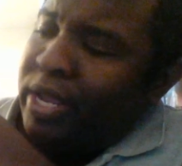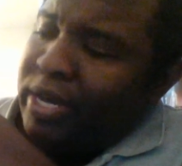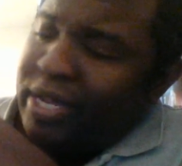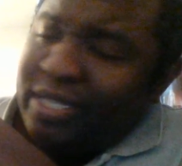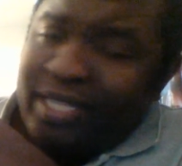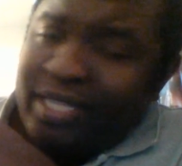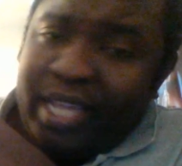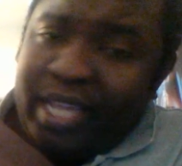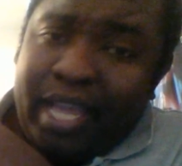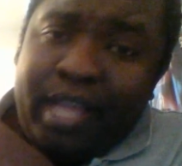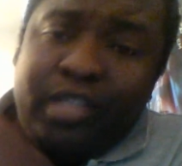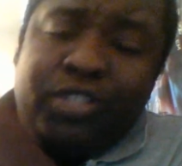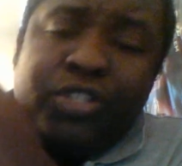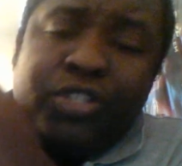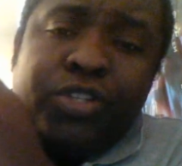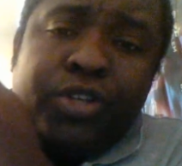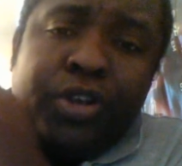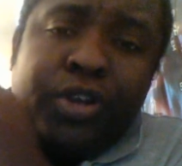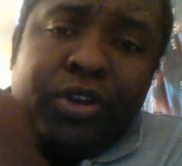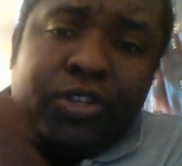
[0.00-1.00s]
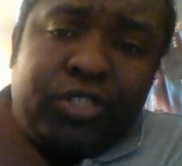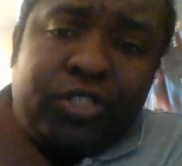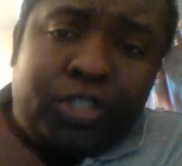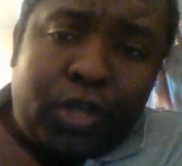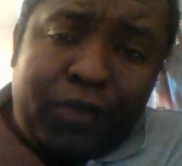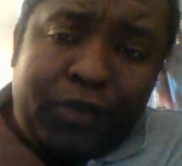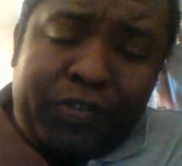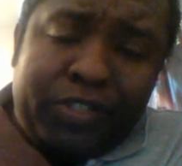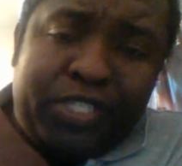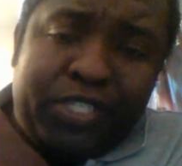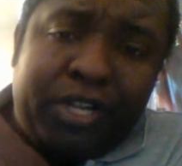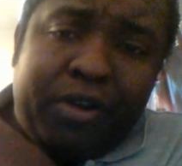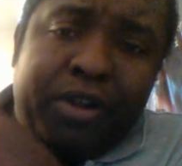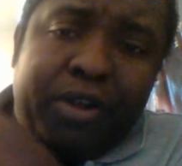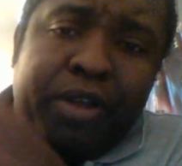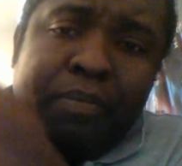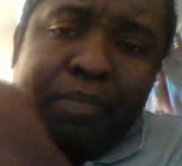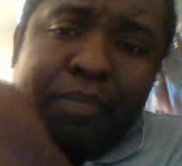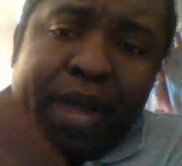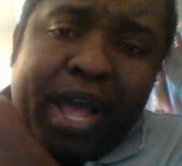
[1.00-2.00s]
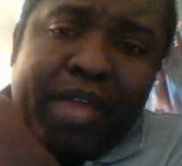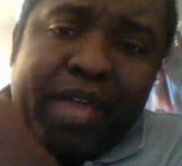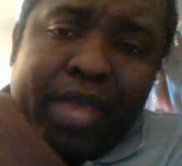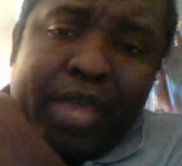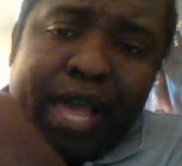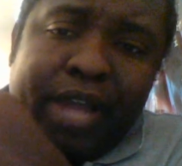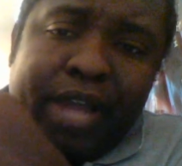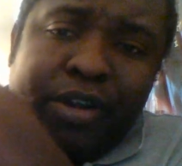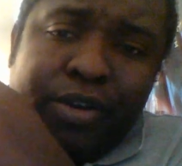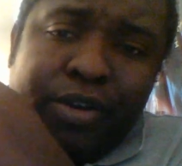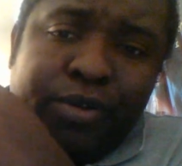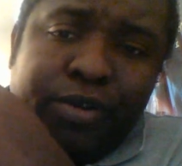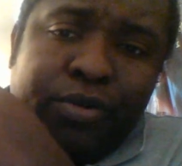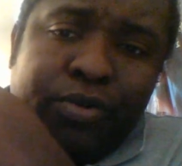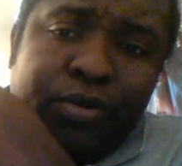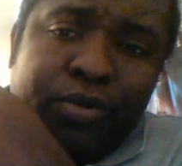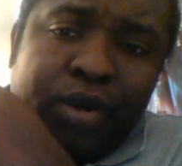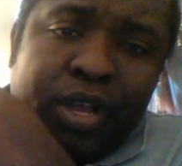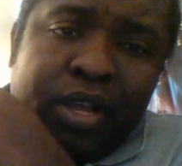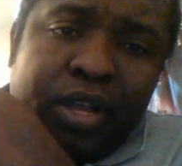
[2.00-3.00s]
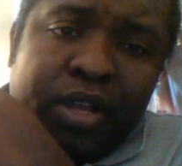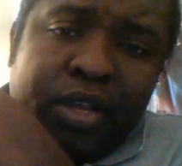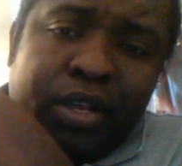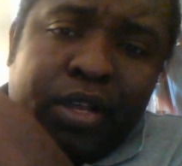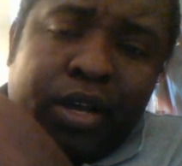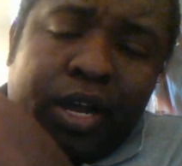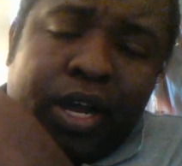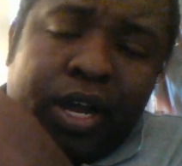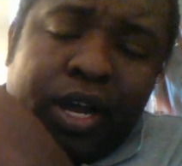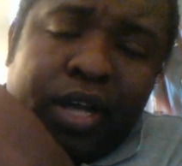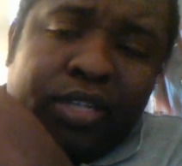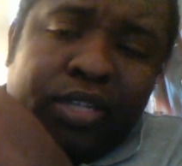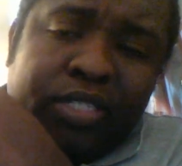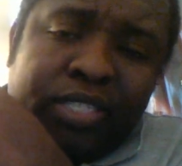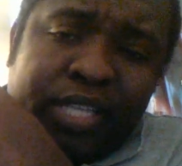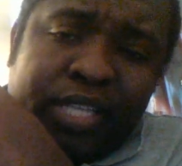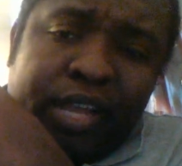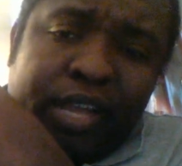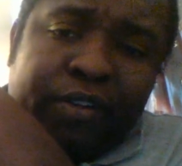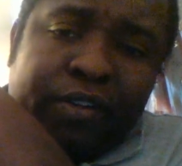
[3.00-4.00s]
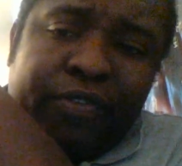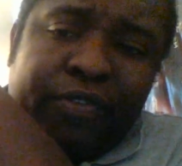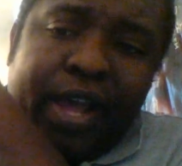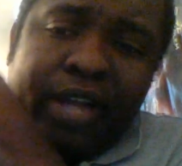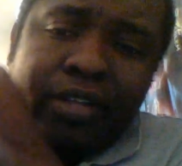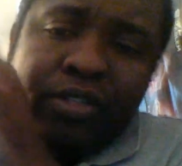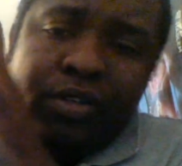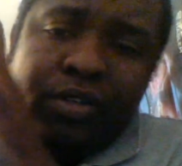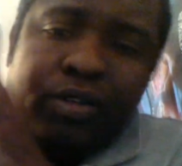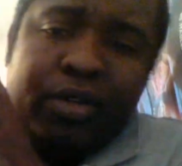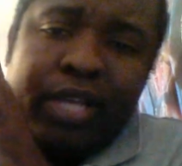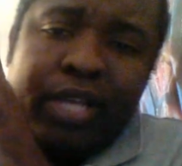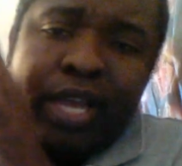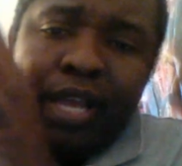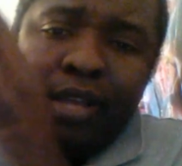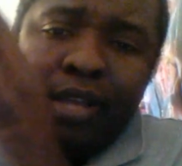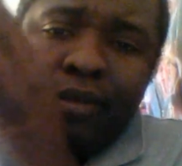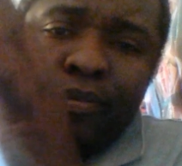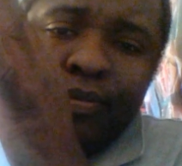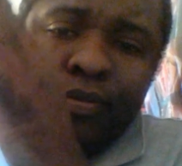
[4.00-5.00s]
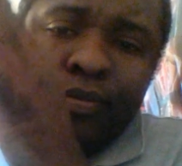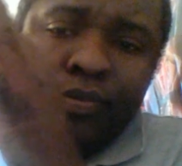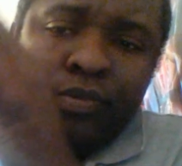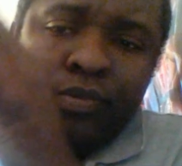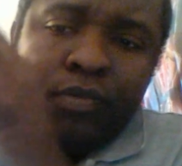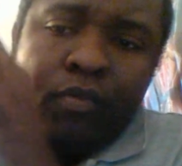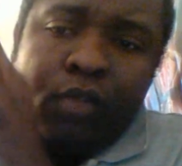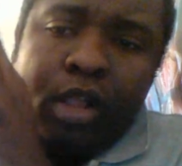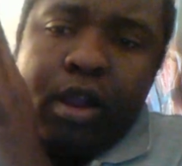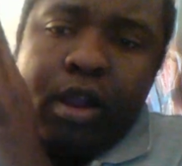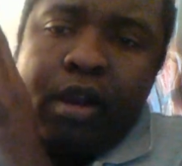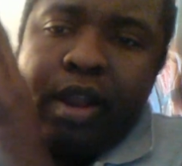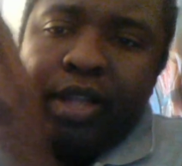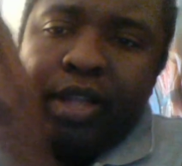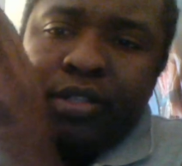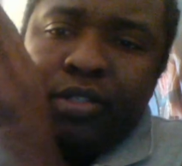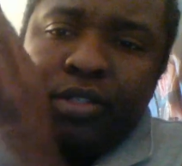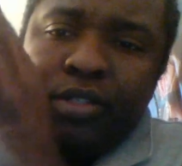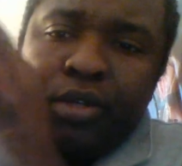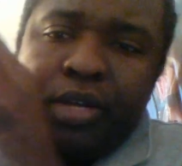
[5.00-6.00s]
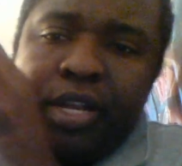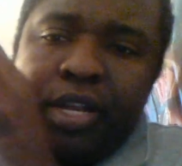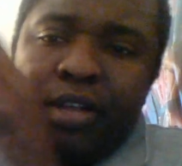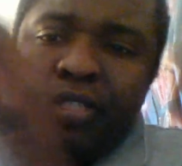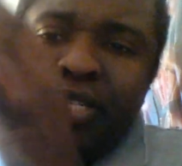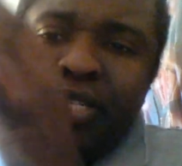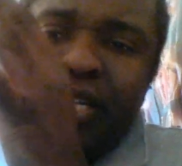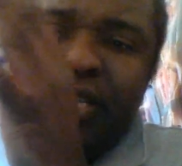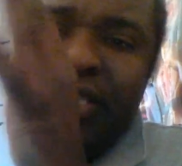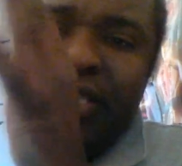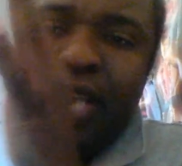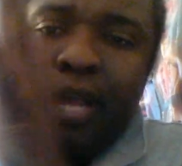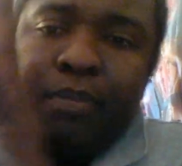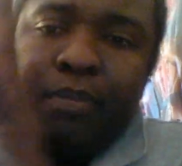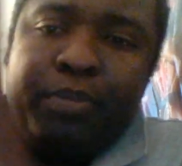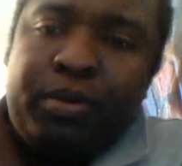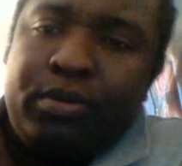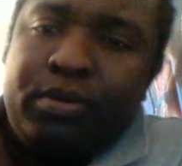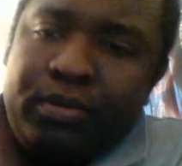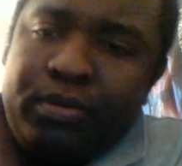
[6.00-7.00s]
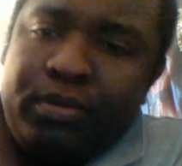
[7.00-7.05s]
this case, your surface area, by that new scale factor, okay? All right, so here's an example.